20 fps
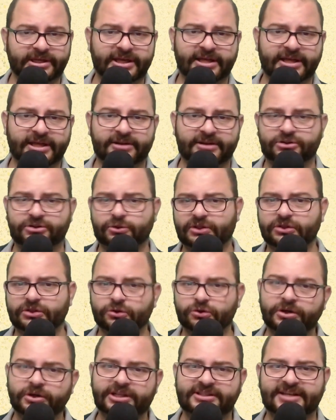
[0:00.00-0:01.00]
and doing
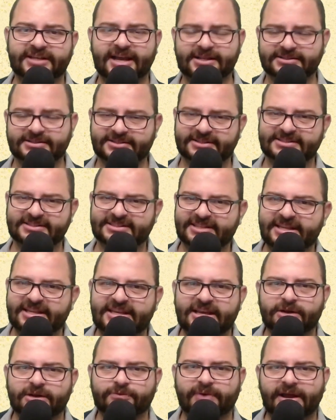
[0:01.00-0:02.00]
dirty tactics like
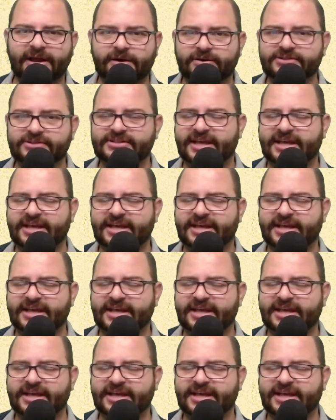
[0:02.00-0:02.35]
sneaking around is